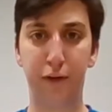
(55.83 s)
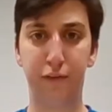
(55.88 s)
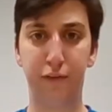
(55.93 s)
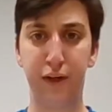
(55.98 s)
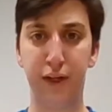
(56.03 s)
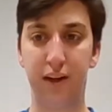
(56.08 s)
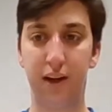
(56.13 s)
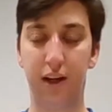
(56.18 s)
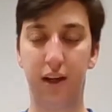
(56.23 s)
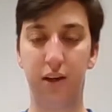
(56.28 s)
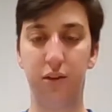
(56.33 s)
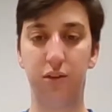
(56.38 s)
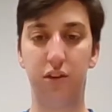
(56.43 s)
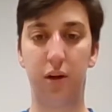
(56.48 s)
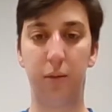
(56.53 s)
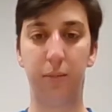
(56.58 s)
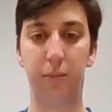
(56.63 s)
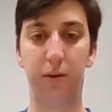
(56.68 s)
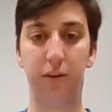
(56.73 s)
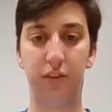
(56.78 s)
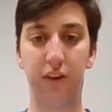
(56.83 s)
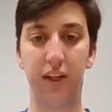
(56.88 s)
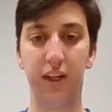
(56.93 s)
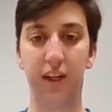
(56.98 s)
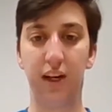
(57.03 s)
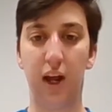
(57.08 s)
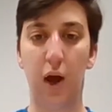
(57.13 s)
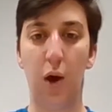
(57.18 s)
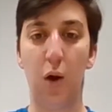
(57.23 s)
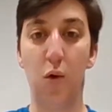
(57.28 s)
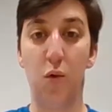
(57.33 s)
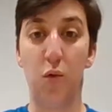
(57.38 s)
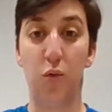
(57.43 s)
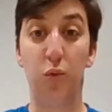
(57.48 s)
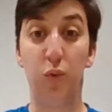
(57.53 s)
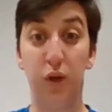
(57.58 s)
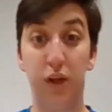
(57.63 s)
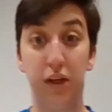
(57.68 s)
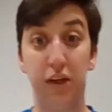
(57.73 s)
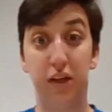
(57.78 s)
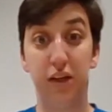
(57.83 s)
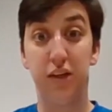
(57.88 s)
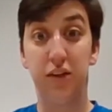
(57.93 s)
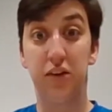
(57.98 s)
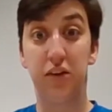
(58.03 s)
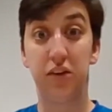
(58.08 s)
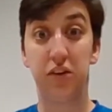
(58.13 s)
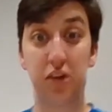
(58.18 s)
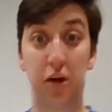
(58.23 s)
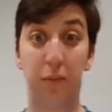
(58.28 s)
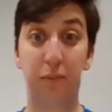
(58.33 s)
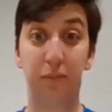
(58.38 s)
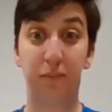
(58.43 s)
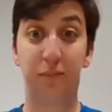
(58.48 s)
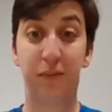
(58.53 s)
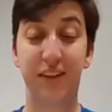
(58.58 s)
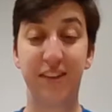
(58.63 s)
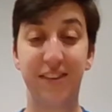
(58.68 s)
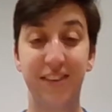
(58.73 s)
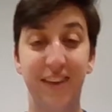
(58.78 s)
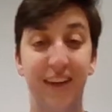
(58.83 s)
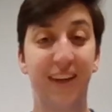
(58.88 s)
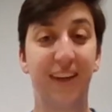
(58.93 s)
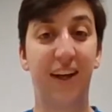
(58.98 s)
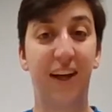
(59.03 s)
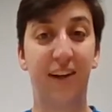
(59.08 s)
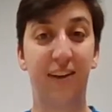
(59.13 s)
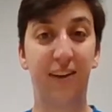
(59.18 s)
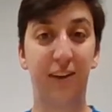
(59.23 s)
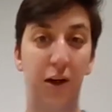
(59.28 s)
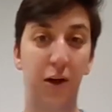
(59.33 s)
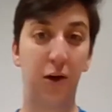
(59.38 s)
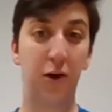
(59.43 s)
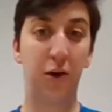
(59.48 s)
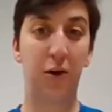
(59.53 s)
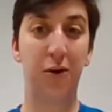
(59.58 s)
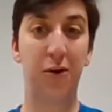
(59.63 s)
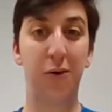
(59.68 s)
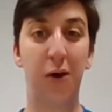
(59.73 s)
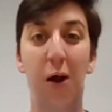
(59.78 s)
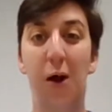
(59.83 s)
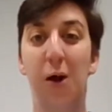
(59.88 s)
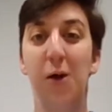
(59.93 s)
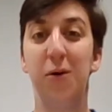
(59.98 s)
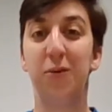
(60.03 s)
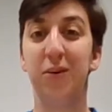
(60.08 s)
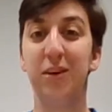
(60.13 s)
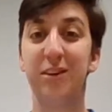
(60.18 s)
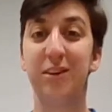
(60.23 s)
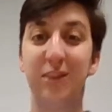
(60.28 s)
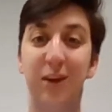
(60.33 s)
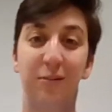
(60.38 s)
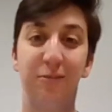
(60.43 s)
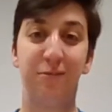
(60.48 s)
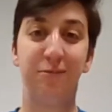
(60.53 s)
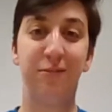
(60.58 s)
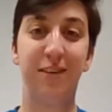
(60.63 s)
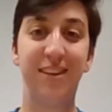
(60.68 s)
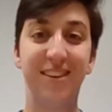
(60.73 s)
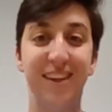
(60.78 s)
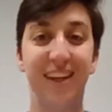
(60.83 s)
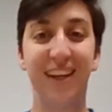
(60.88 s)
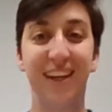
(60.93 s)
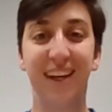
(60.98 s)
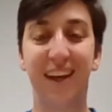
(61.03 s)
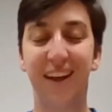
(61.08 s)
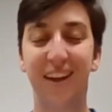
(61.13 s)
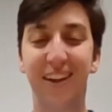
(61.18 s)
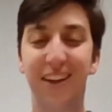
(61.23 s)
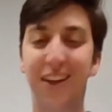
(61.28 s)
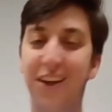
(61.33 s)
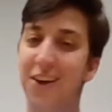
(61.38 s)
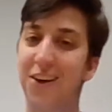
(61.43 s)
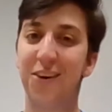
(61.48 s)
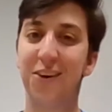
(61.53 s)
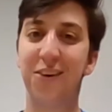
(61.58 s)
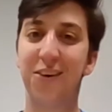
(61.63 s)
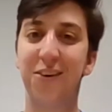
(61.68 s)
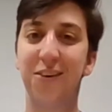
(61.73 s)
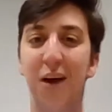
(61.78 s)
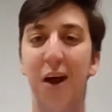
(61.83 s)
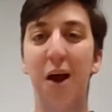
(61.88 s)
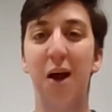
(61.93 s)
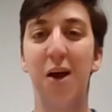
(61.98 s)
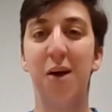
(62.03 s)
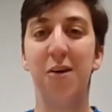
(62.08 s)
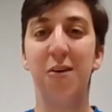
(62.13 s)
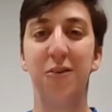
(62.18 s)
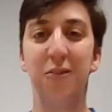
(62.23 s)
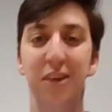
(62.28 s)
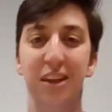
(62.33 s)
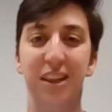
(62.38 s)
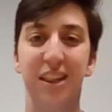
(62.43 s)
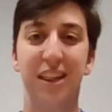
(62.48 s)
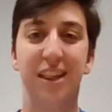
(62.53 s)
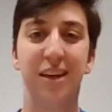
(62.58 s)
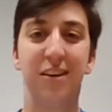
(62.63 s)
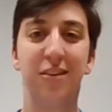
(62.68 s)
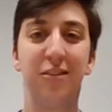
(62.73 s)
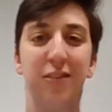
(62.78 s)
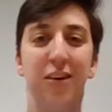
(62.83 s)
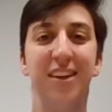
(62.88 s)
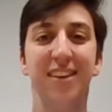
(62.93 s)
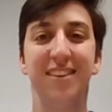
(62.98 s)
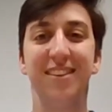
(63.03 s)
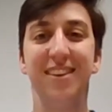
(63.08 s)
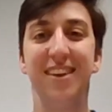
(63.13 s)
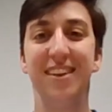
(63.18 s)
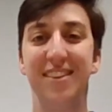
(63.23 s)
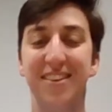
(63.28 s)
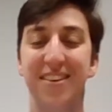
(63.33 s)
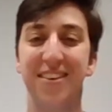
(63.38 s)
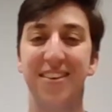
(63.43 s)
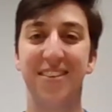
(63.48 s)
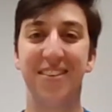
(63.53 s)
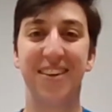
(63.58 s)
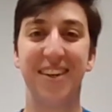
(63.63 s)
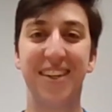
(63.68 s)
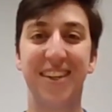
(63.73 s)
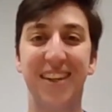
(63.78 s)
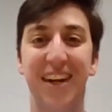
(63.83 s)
our feet. Can you stomp your feet? We stomp and sing hello, we stomp and sing hello. With our friends at story